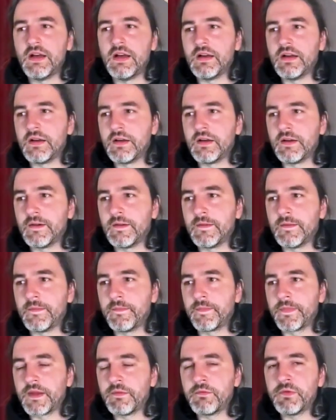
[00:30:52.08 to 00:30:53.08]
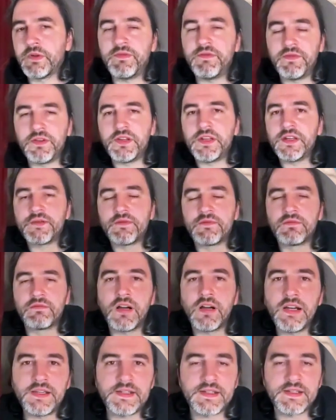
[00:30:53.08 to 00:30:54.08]
What if you need to
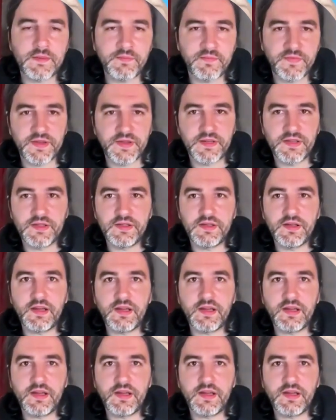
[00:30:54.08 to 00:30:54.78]
write something in